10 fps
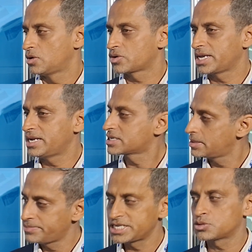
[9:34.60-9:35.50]
Okay, it
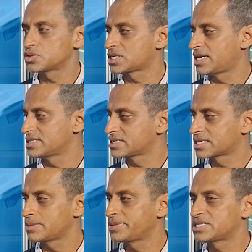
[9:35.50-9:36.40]
can be 2 slides, it
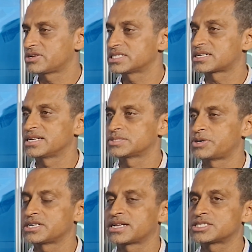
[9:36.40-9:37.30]
can be 3 slides,
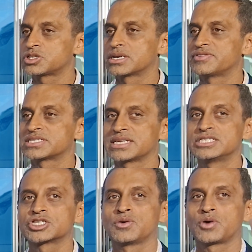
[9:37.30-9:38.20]
but it has to give a
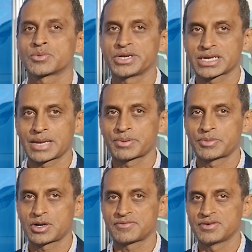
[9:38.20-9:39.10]
sense of what we are
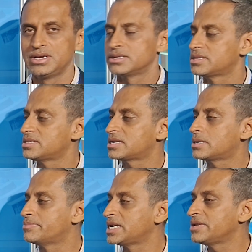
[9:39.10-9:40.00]
capable of. Then there
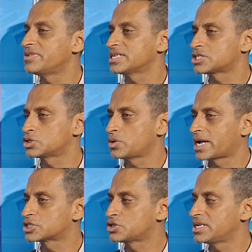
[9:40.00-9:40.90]
are many ways to
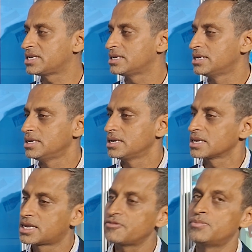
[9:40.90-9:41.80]
actually
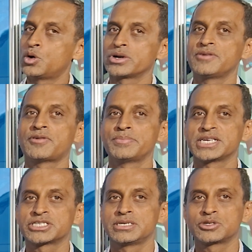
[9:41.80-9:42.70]
give more
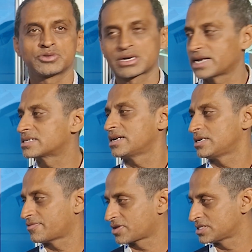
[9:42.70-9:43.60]
information to the right
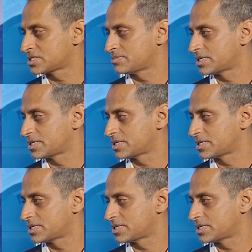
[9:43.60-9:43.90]
kind of customer.